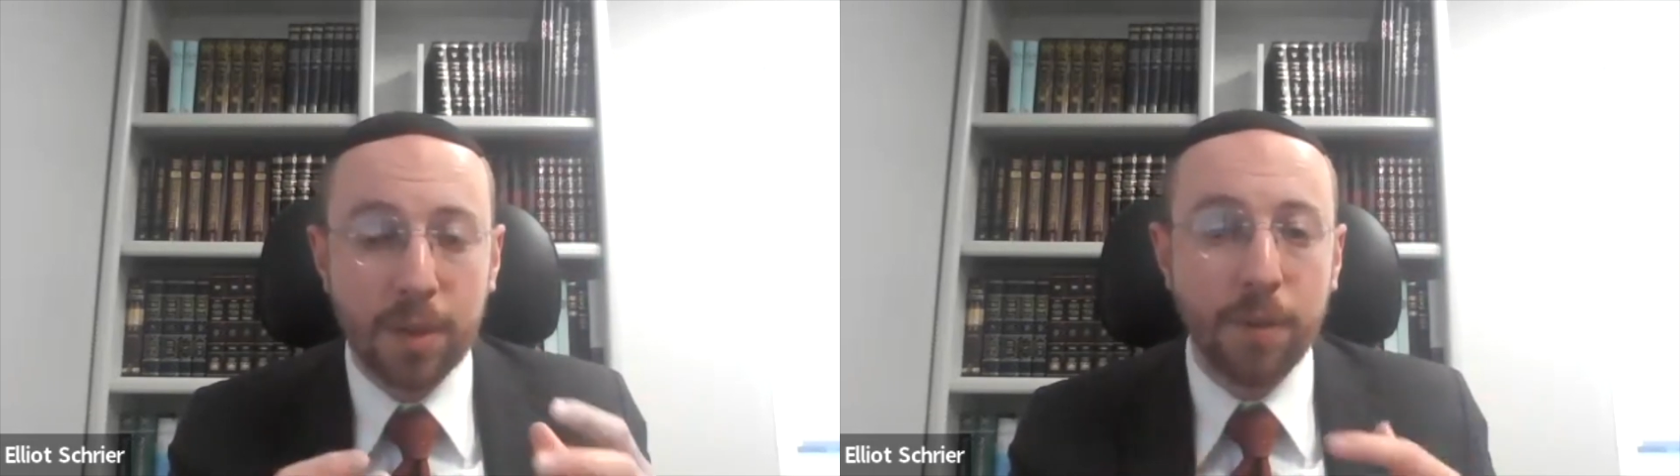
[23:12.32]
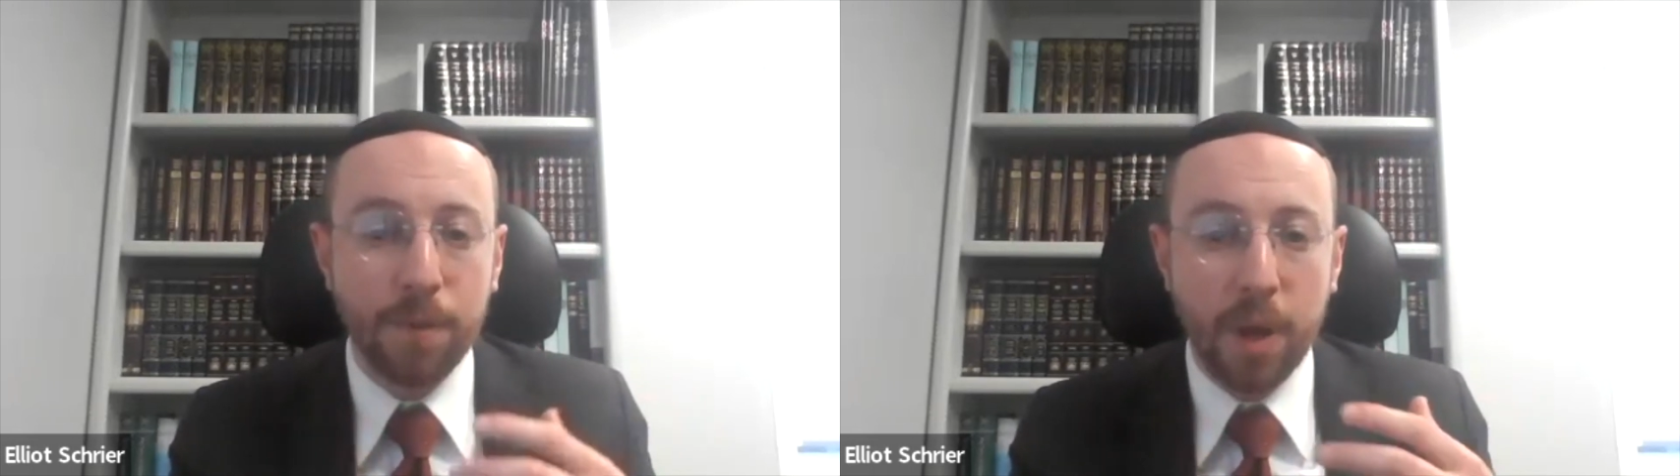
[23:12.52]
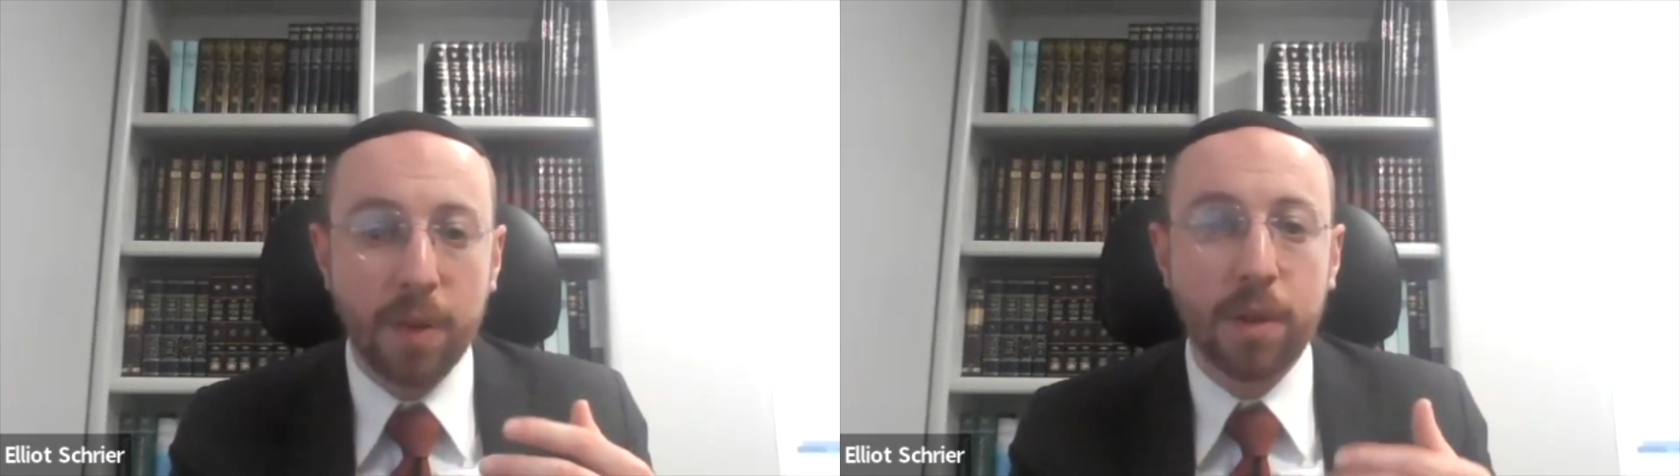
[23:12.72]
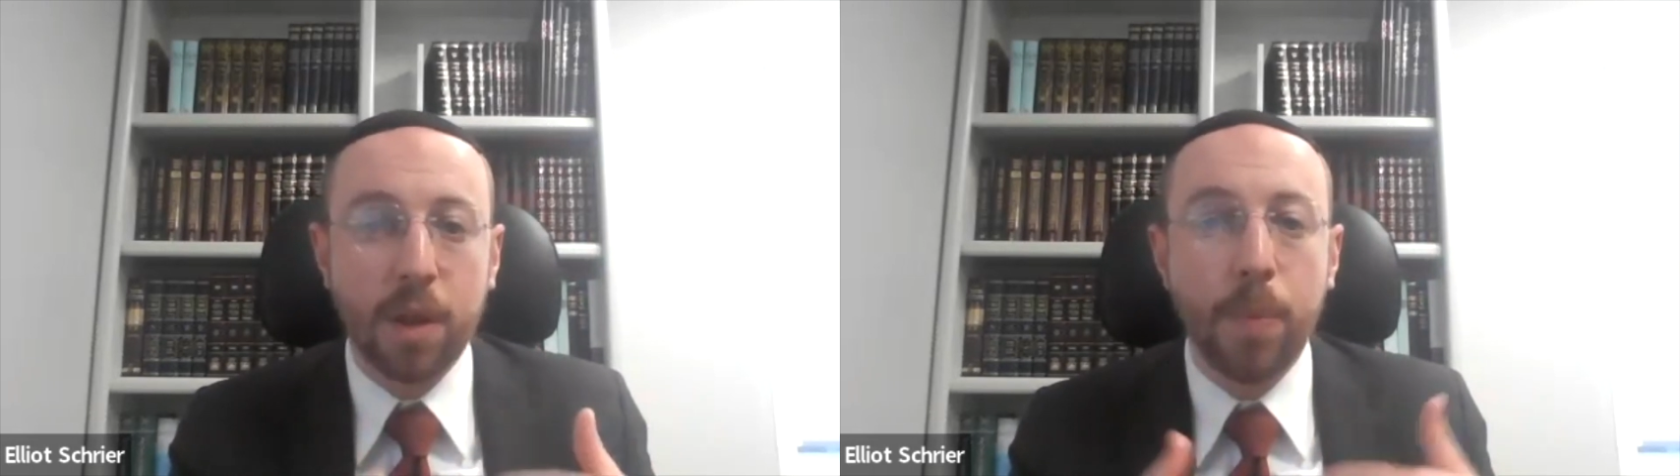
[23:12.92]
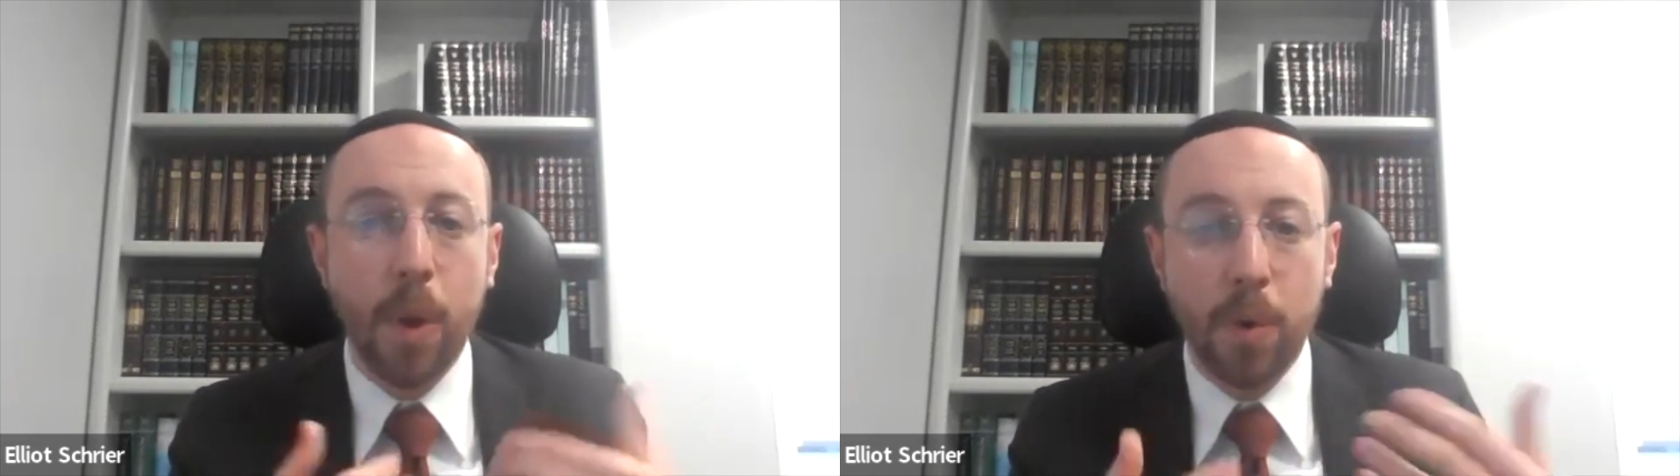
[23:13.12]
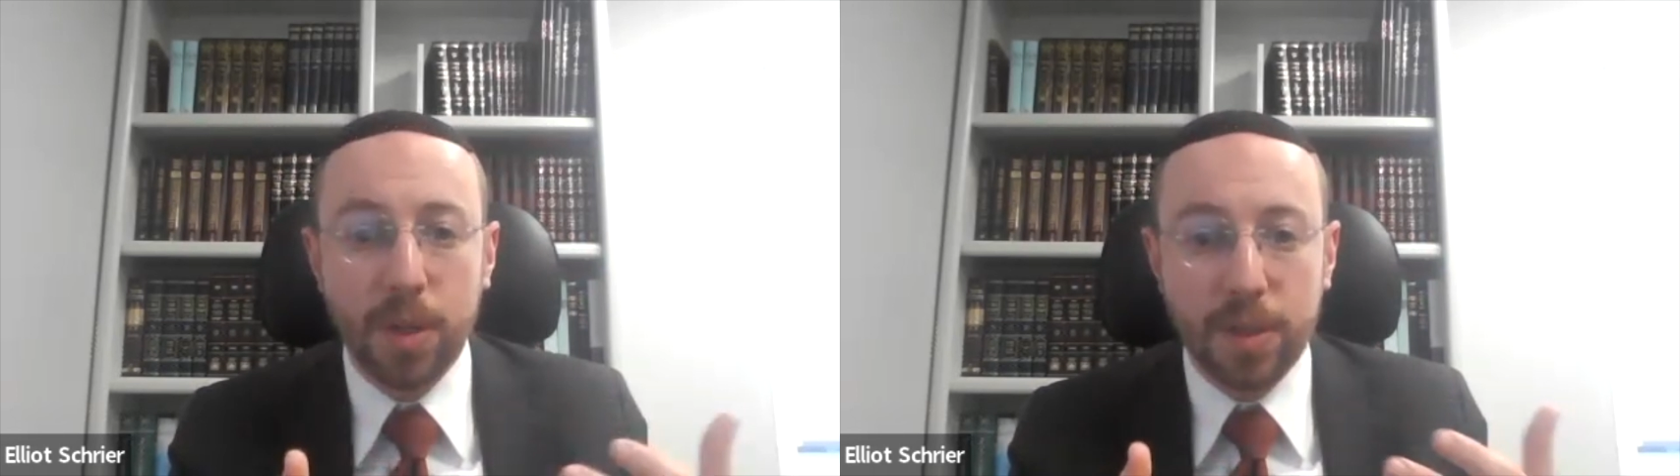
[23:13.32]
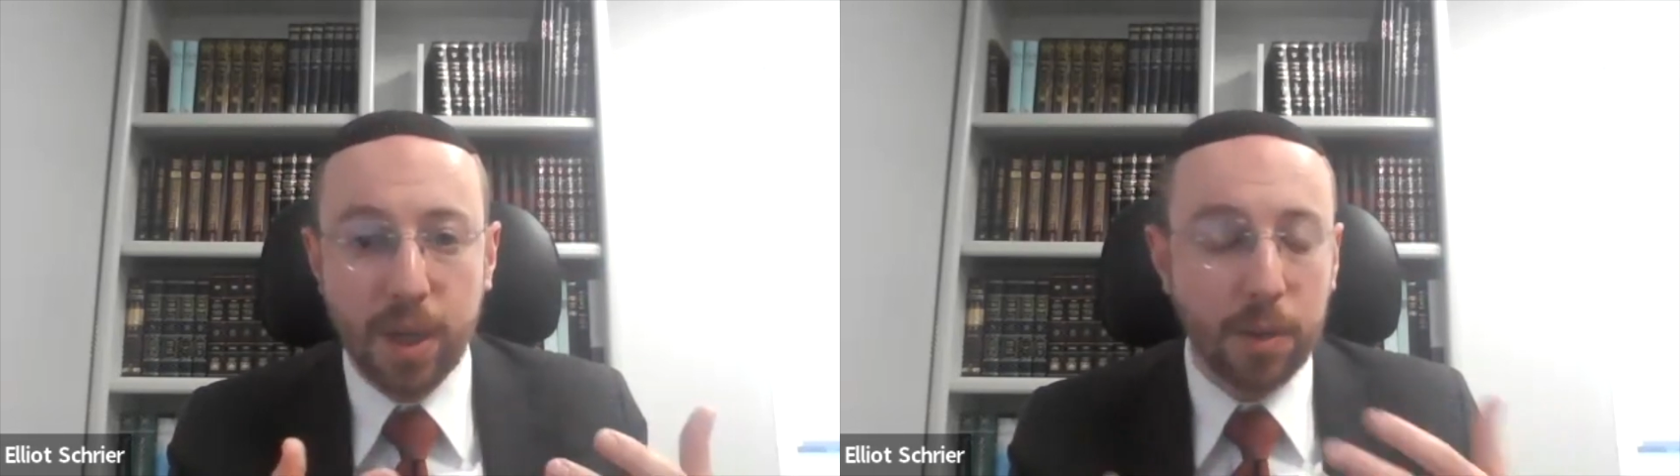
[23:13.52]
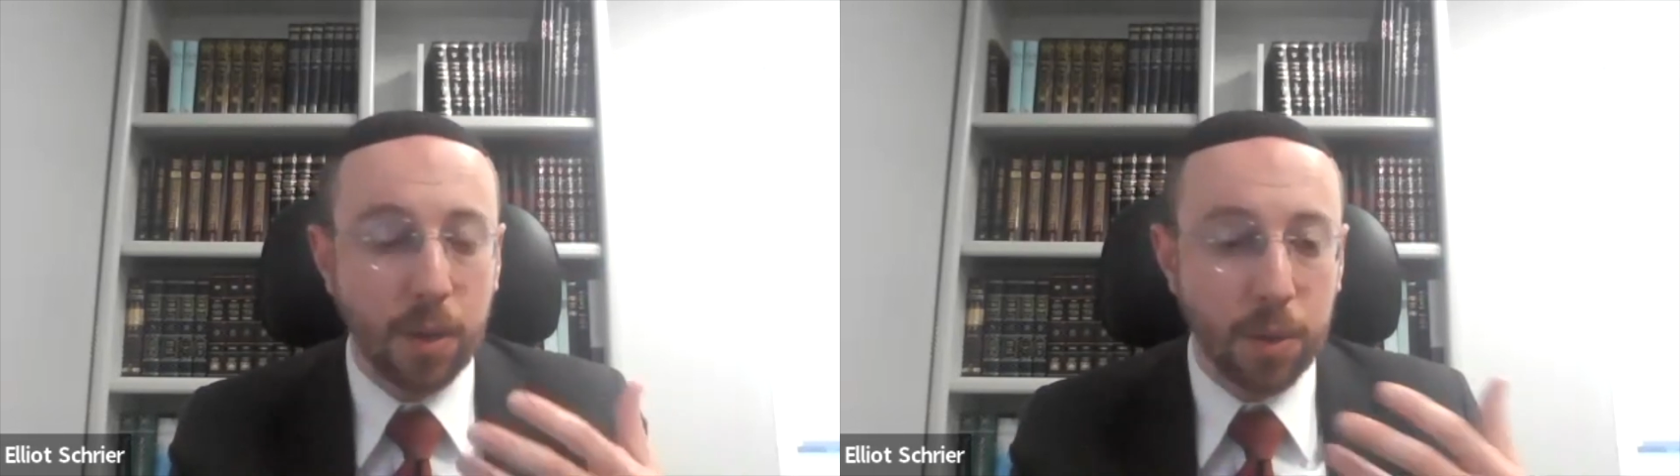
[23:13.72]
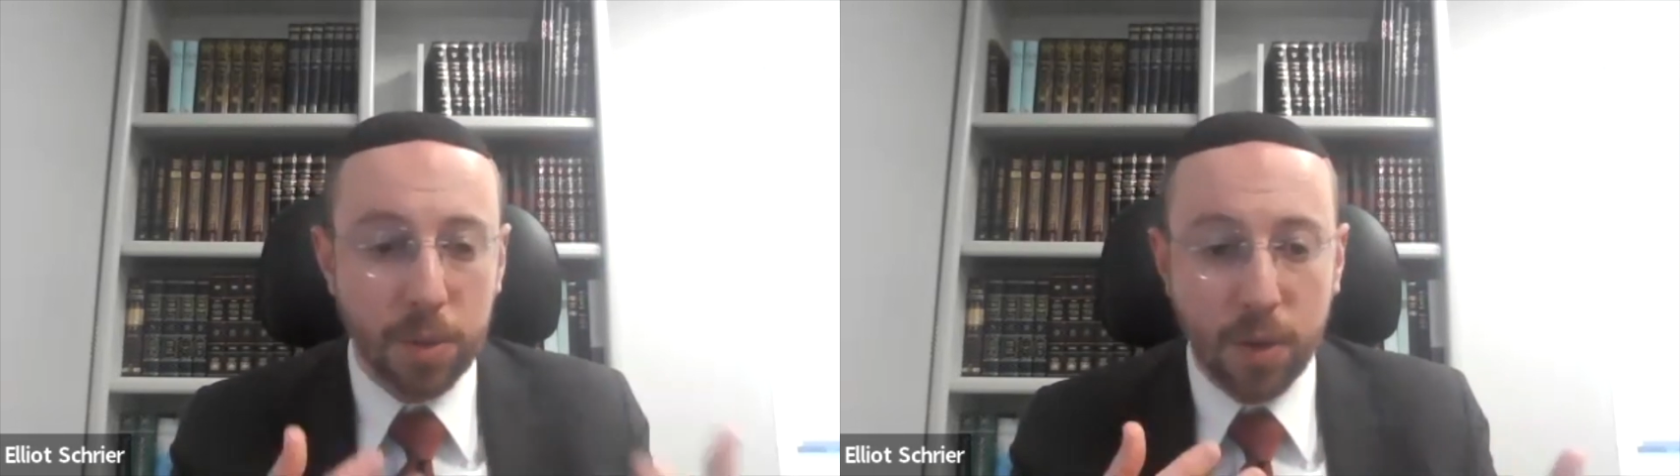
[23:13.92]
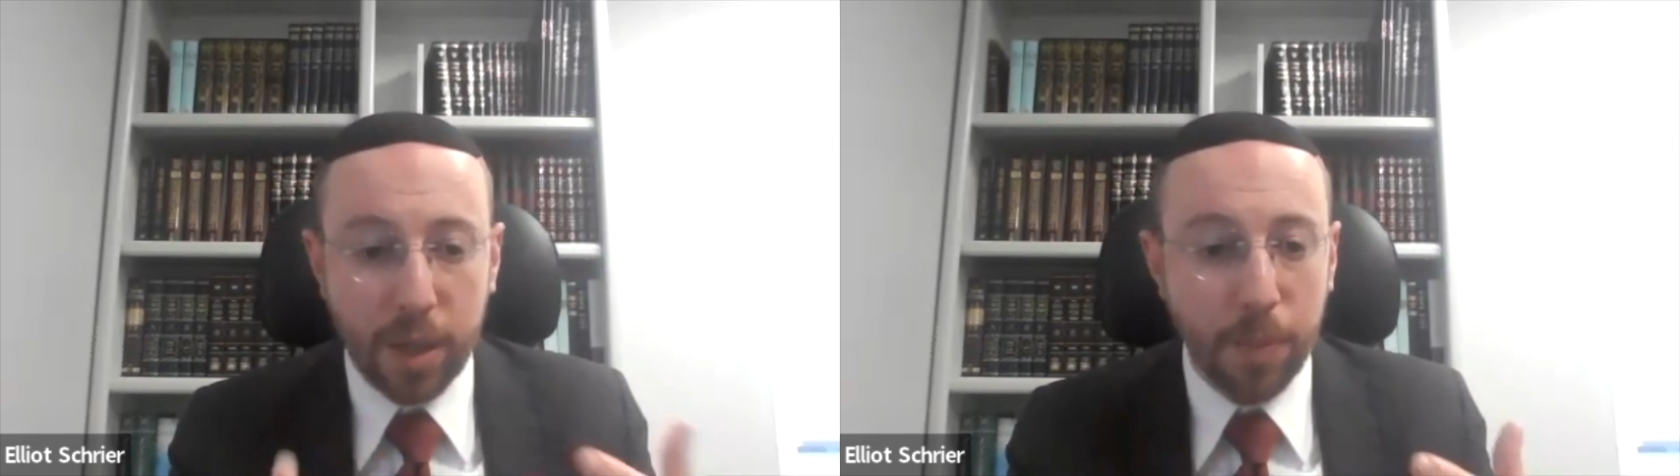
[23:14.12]
different components that I told you we're
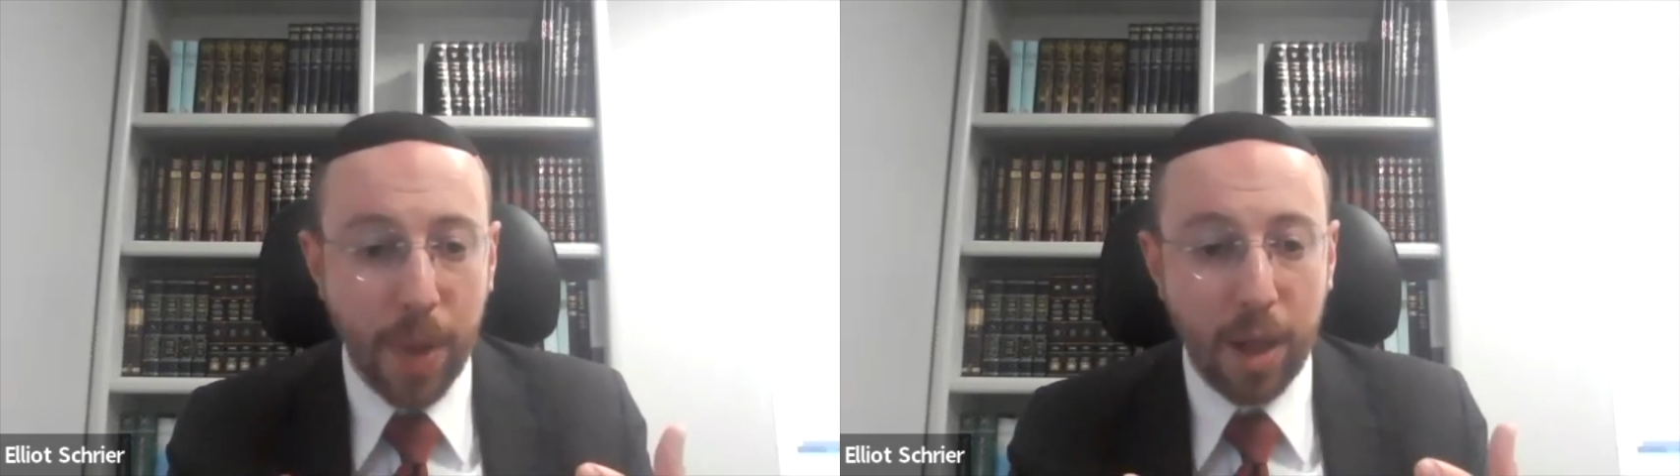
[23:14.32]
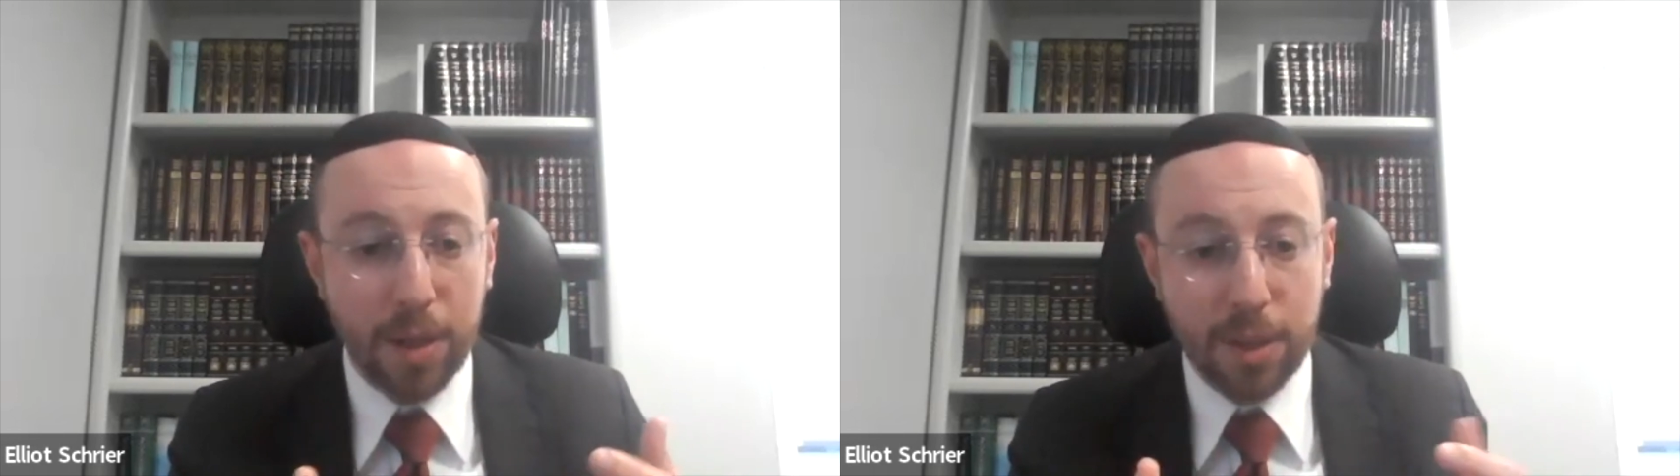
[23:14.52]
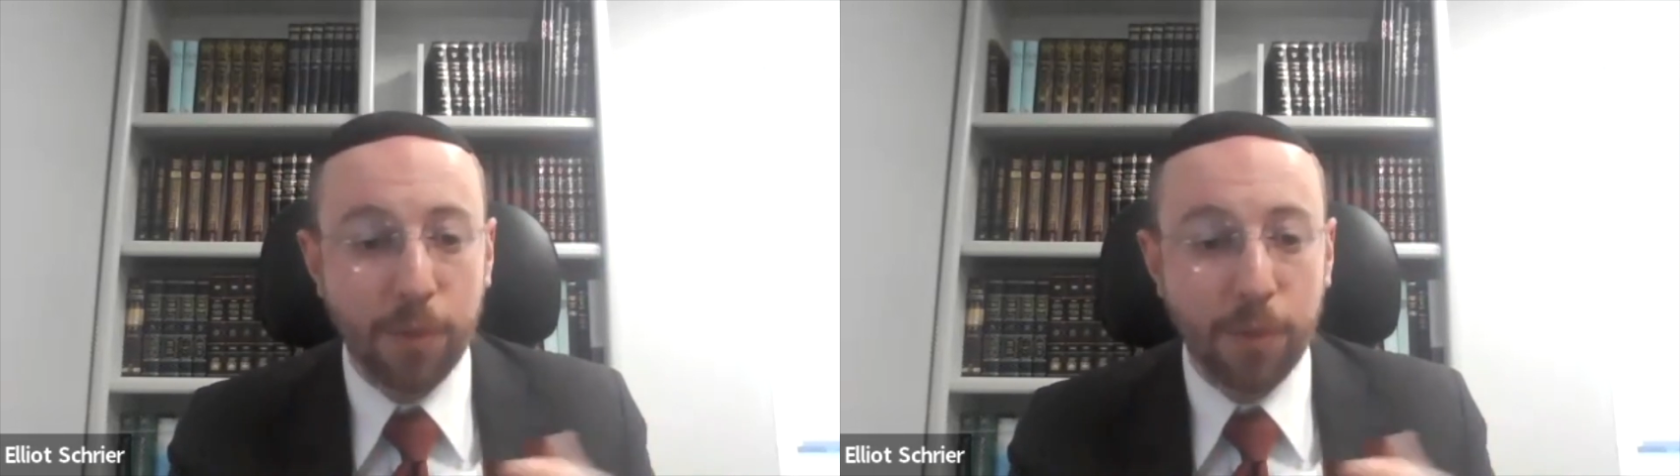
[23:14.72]
trying to balance.